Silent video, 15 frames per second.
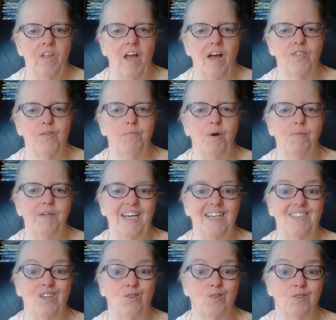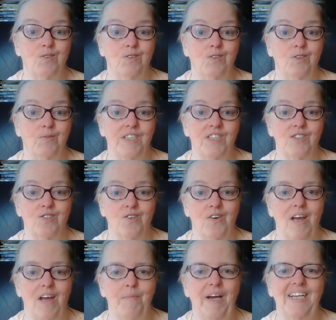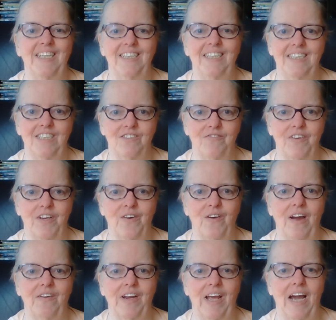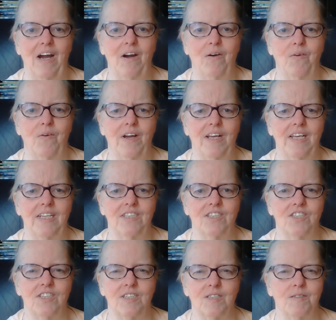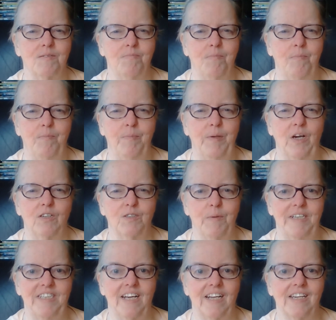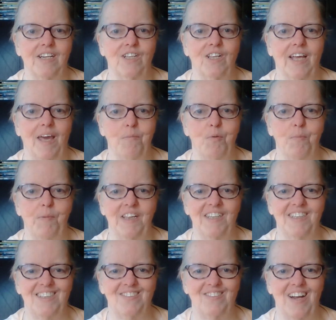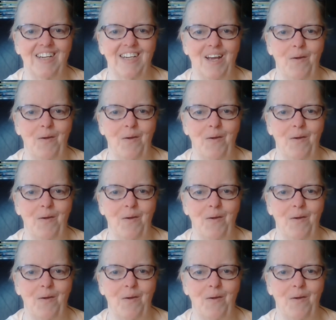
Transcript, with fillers: At the moment, I don't do Instagram. I need to figure out how. It's just beyond my technical capability right